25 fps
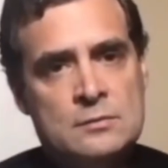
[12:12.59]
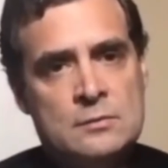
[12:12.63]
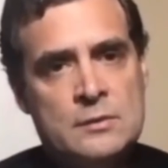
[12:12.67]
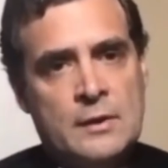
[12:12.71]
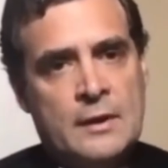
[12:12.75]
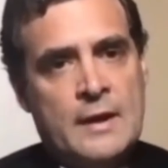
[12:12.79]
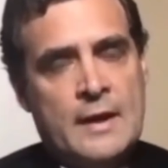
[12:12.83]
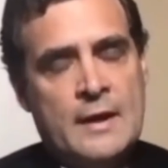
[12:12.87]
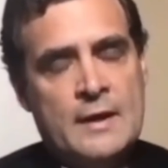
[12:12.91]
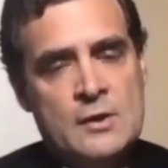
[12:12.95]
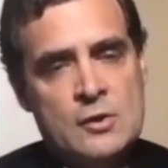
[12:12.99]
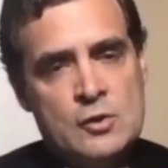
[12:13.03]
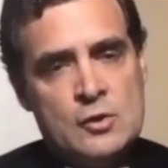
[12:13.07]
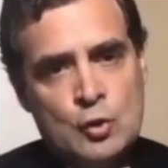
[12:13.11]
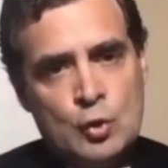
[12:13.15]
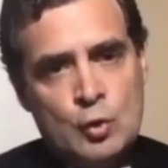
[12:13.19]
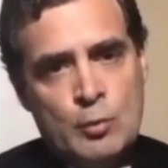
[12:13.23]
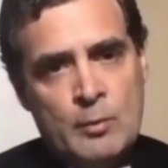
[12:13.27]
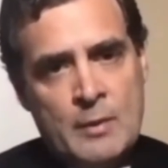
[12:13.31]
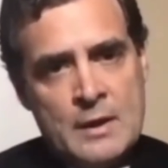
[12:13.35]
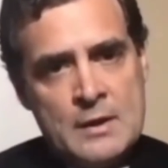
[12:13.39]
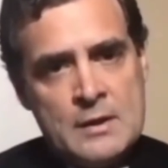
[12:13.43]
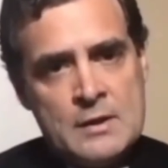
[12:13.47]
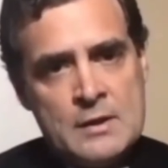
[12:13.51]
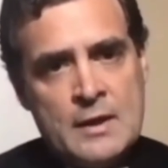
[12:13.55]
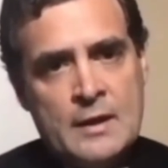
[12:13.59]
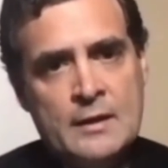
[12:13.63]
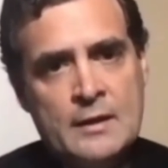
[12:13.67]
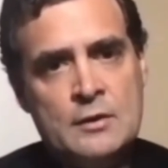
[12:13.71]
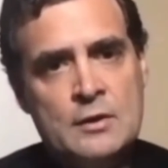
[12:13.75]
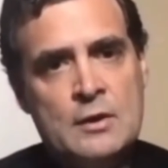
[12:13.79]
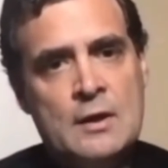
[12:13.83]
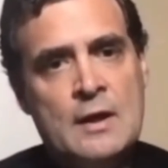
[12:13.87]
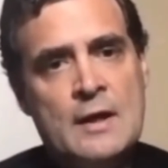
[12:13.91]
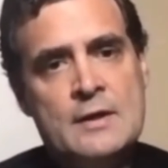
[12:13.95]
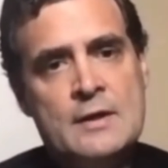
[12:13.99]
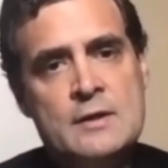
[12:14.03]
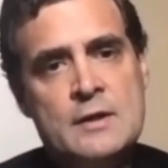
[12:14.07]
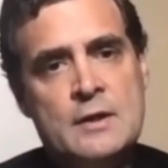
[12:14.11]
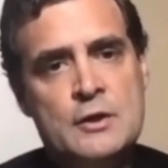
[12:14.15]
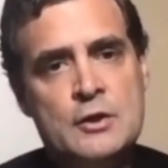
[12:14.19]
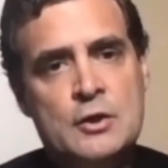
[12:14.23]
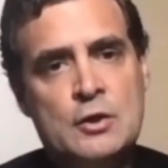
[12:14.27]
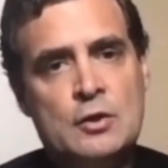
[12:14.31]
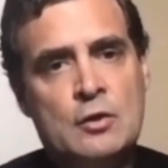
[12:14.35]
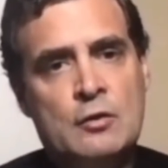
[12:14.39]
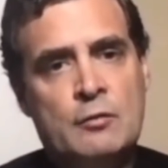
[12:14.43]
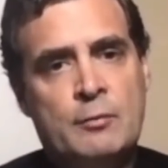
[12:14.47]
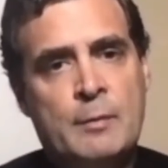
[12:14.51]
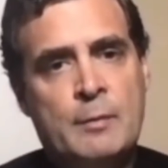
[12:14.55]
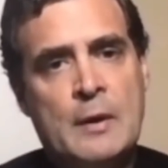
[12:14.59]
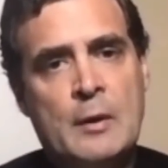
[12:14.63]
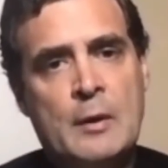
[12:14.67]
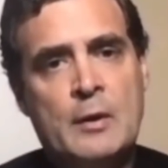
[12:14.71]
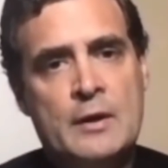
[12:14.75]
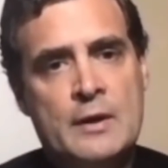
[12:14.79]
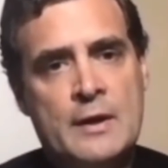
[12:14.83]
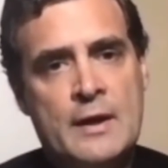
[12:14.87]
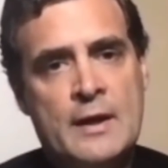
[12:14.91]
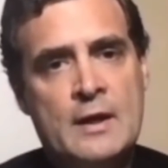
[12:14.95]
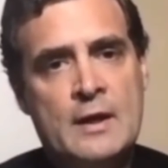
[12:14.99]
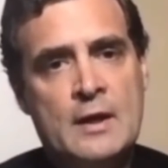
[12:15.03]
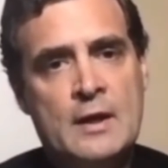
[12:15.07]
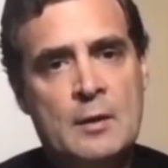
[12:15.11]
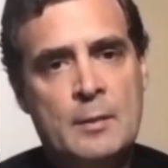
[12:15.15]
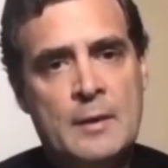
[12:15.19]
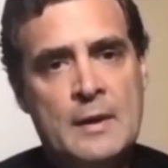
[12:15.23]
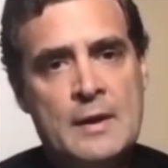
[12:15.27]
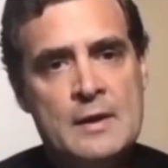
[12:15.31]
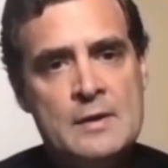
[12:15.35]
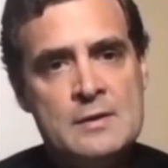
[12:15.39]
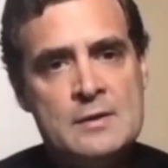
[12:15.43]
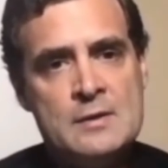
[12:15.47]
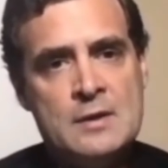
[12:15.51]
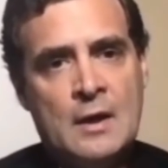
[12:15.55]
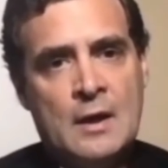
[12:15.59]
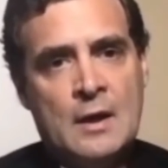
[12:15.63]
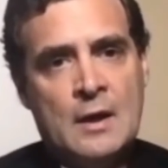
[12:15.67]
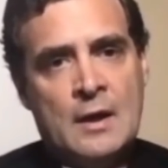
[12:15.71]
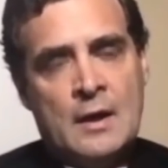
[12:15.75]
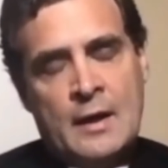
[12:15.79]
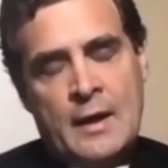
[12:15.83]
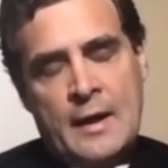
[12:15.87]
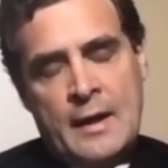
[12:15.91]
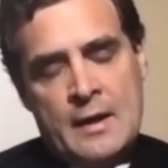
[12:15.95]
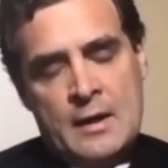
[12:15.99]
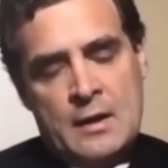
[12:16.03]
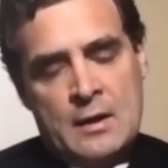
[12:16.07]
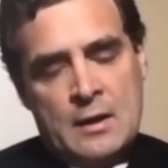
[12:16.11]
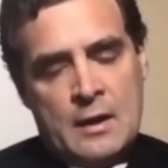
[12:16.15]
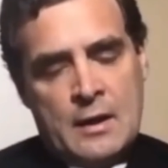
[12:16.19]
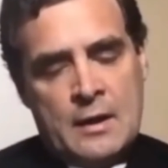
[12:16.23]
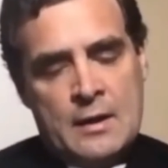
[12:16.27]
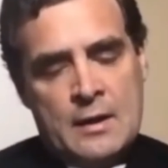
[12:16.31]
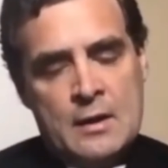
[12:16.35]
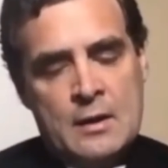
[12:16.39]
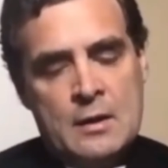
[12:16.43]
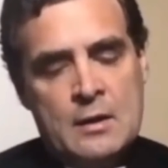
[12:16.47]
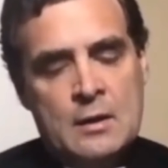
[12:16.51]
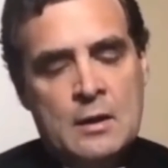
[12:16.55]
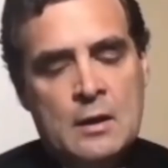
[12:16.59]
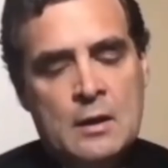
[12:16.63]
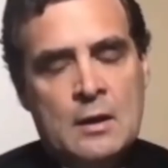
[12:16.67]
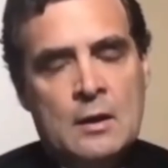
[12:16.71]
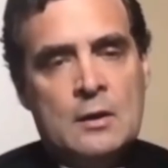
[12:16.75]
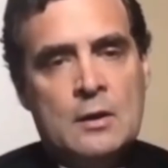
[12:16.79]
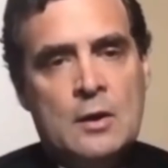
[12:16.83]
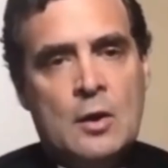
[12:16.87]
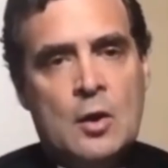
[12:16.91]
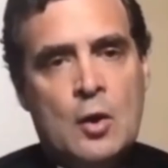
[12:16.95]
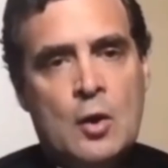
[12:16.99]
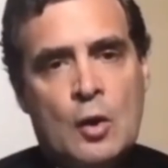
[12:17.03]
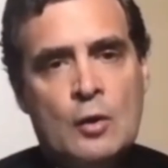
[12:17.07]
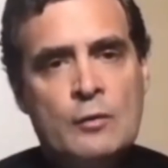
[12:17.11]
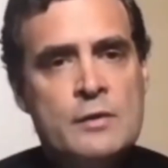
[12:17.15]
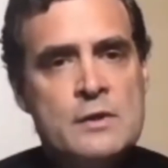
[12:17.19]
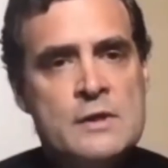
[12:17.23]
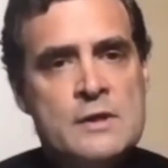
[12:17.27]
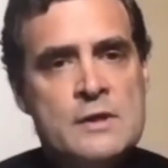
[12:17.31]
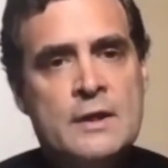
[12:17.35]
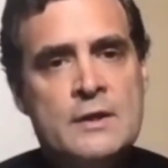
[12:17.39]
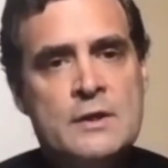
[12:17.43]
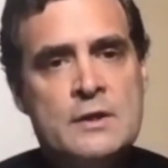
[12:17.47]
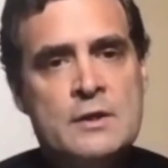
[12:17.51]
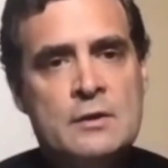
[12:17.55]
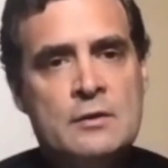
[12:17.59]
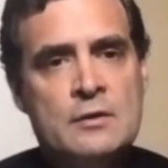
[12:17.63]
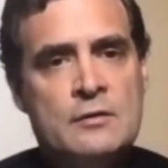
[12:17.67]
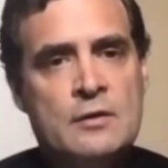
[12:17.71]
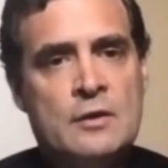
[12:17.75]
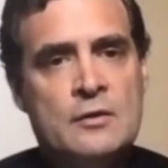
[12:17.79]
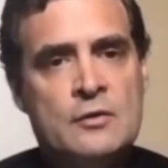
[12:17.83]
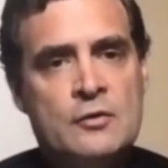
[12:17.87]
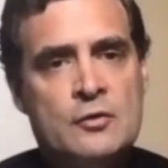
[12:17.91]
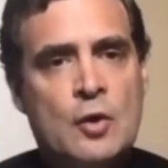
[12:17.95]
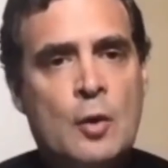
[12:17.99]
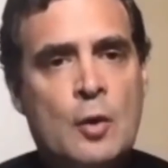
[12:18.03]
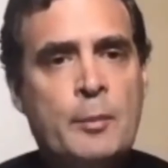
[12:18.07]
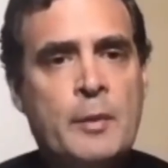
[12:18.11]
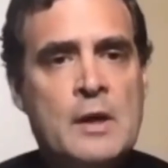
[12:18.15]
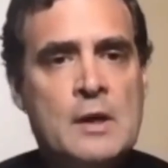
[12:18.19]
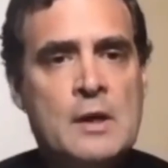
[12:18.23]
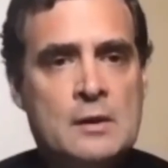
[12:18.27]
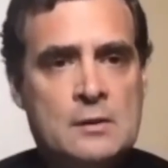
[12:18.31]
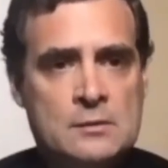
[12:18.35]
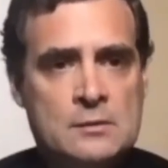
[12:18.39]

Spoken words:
That there is too much centralization of power taking place, and the conversations are stopping.